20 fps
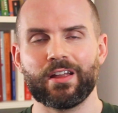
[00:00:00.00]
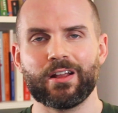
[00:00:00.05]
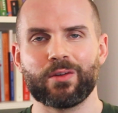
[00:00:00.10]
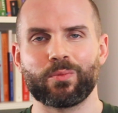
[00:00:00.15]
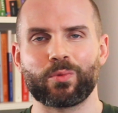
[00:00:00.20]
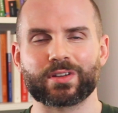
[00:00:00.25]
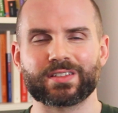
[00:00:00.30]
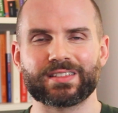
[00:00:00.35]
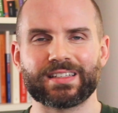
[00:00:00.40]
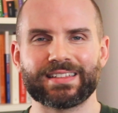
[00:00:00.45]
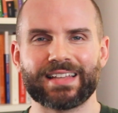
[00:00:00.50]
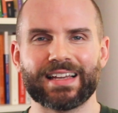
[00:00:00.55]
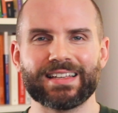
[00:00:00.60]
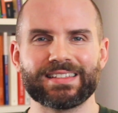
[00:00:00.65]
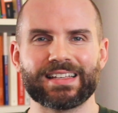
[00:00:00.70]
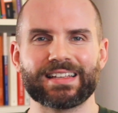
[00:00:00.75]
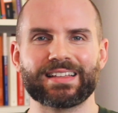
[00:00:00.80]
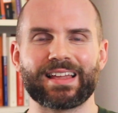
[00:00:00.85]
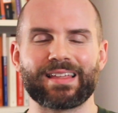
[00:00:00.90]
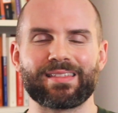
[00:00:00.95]
were
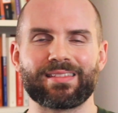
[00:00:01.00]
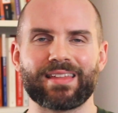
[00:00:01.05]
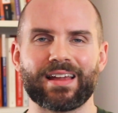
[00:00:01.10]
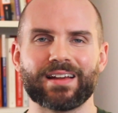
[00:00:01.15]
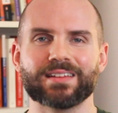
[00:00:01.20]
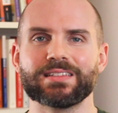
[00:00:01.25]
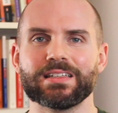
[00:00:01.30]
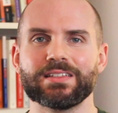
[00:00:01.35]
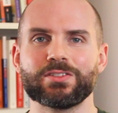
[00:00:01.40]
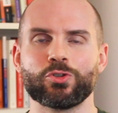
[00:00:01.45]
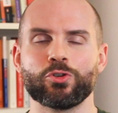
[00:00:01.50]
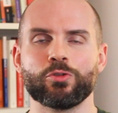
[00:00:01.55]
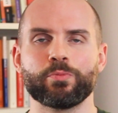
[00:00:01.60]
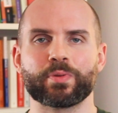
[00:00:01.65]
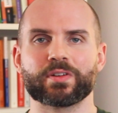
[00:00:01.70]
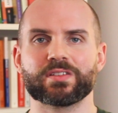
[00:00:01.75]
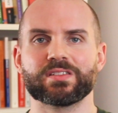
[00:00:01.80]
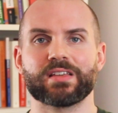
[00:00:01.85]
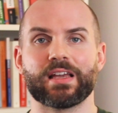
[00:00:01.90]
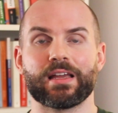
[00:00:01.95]
statistically
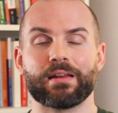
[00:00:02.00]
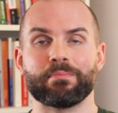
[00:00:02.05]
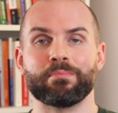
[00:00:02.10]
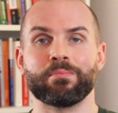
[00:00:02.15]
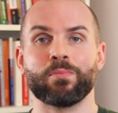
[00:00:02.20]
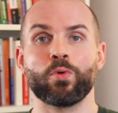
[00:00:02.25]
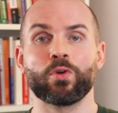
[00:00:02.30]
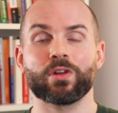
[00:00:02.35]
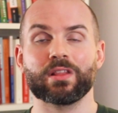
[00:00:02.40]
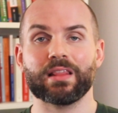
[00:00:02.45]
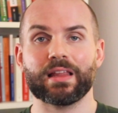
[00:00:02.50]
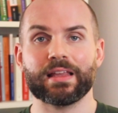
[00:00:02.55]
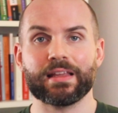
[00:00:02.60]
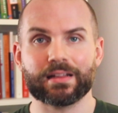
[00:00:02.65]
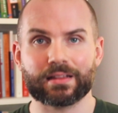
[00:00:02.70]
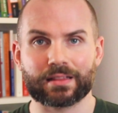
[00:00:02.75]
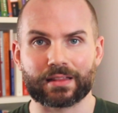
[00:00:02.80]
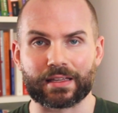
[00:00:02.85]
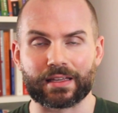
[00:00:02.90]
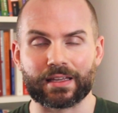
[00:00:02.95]
32% more
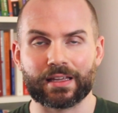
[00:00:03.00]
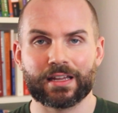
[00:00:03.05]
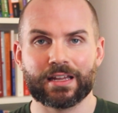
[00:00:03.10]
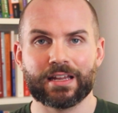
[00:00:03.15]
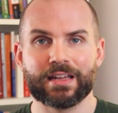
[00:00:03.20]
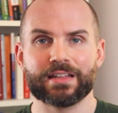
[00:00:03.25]
likely